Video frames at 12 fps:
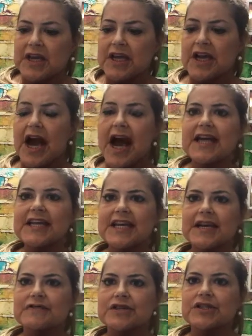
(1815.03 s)
God
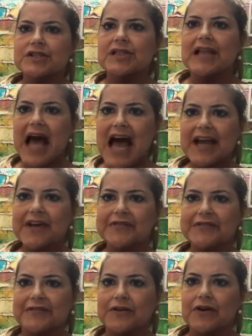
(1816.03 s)
gives us
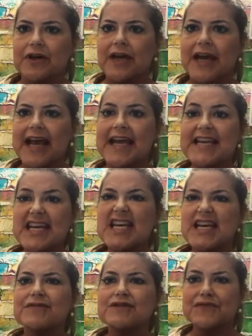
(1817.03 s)
life and he
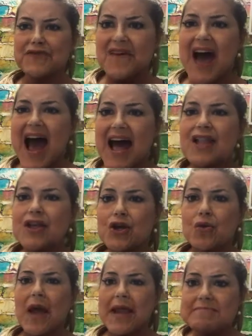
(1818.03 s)
gives
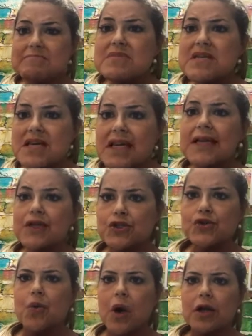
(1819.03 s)
value and meaning
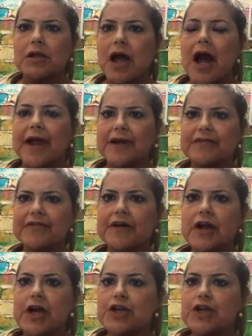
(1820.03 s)
to our life.